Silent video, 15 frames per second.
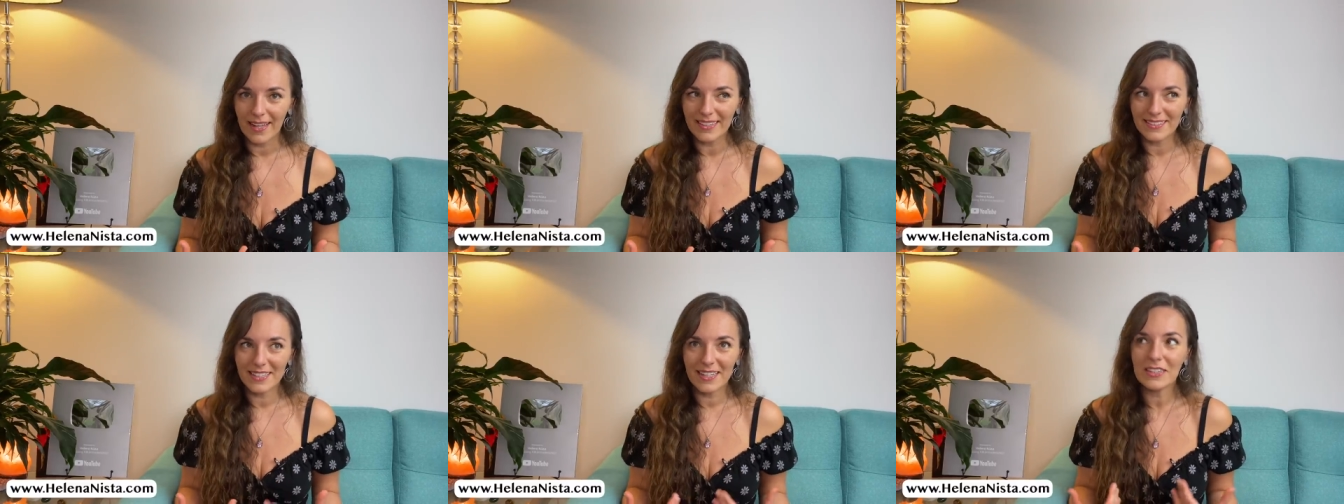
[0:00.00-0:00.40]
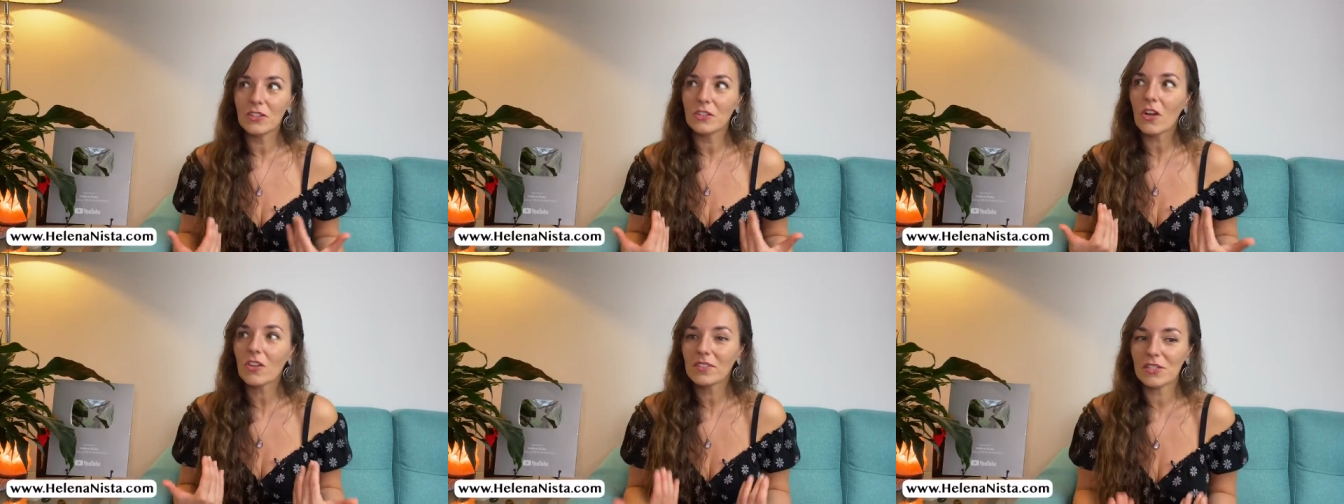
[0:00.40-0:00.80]
and
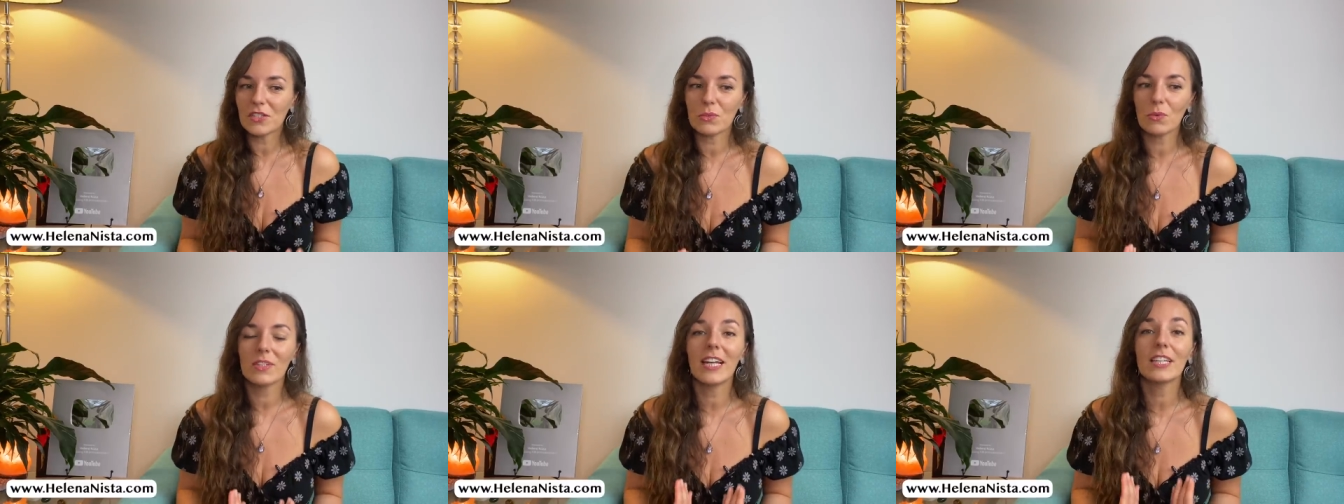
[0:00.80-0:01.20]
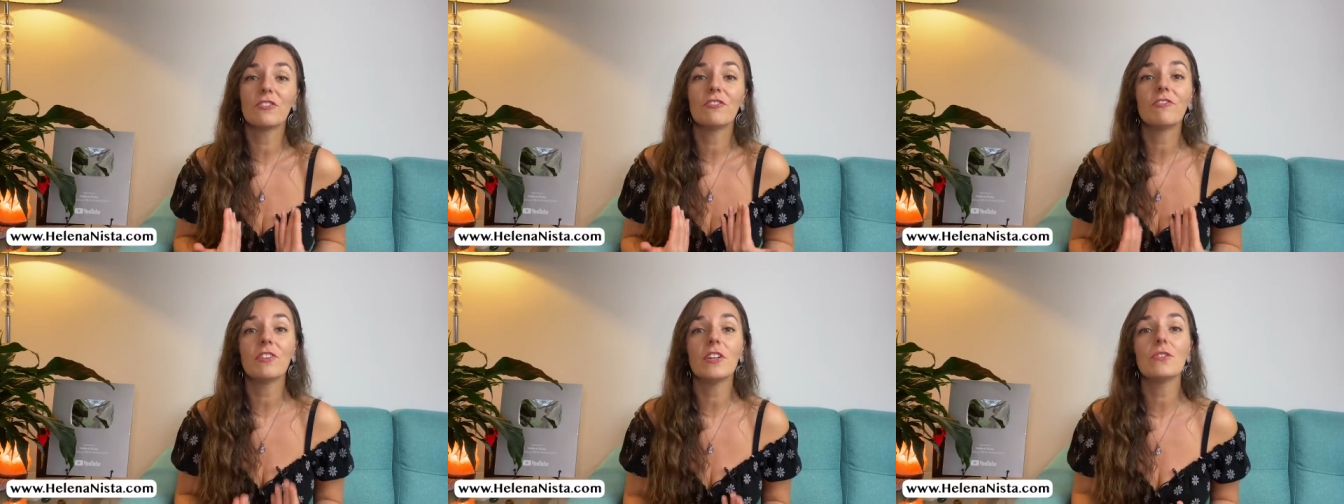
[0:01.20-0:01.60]
then notice what
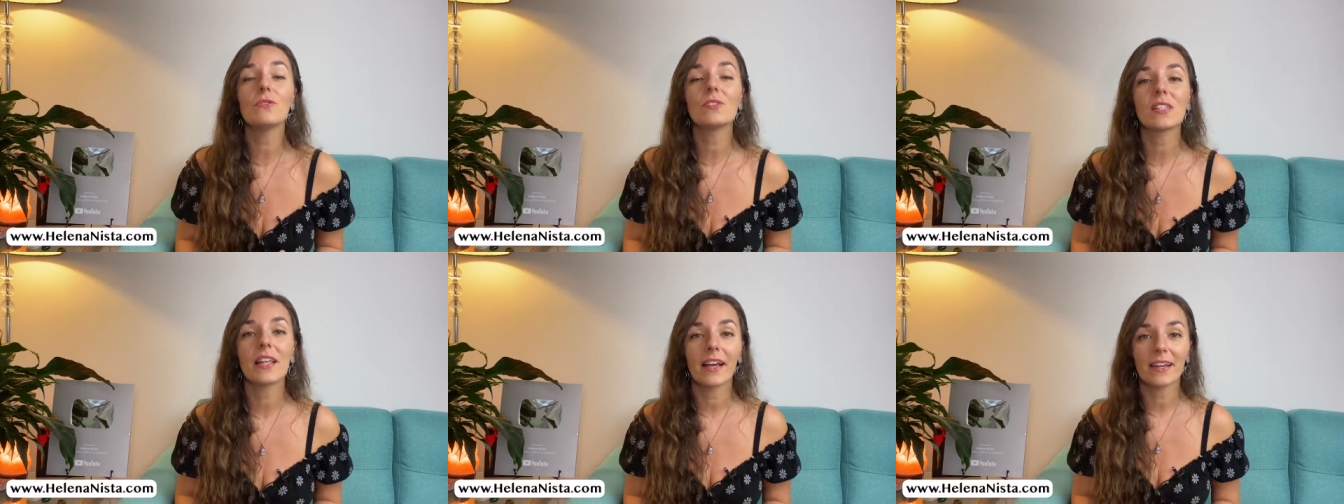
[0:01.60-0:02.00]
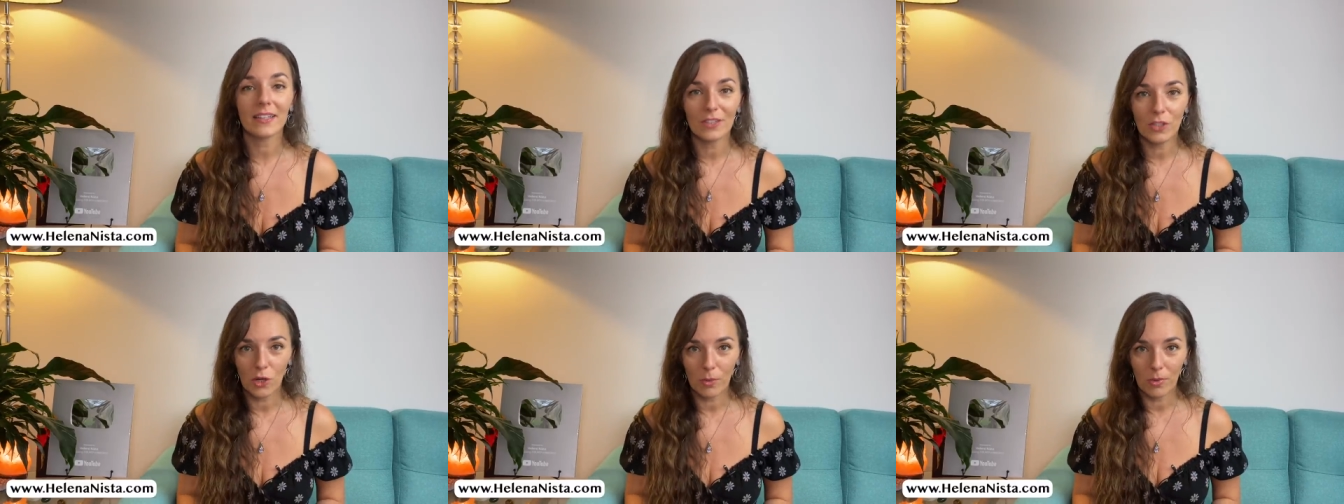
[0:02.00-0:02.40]
that feels like
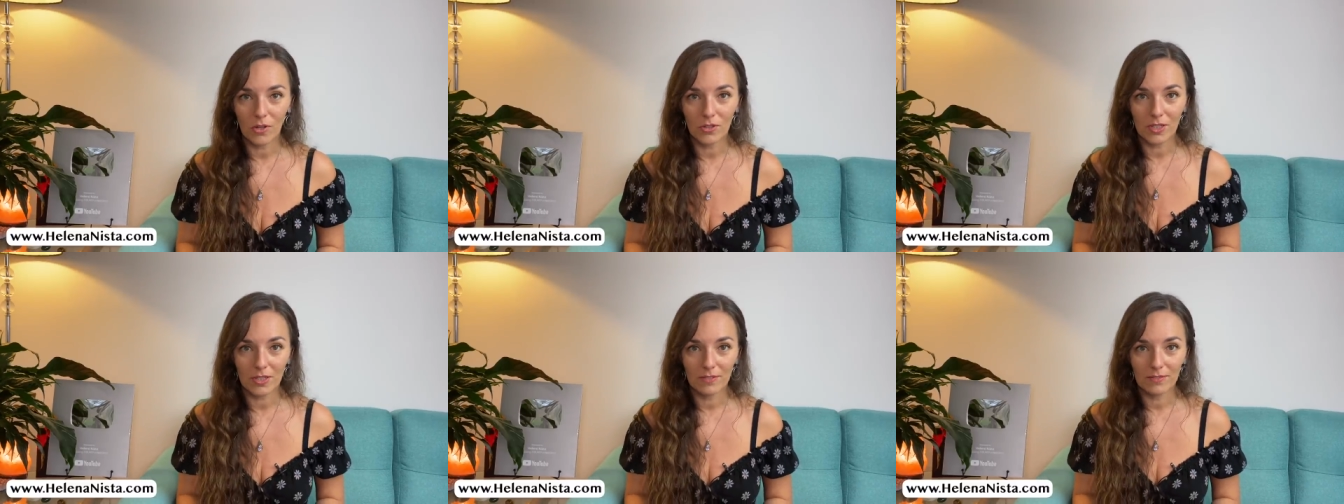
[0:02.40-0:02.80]
in your body.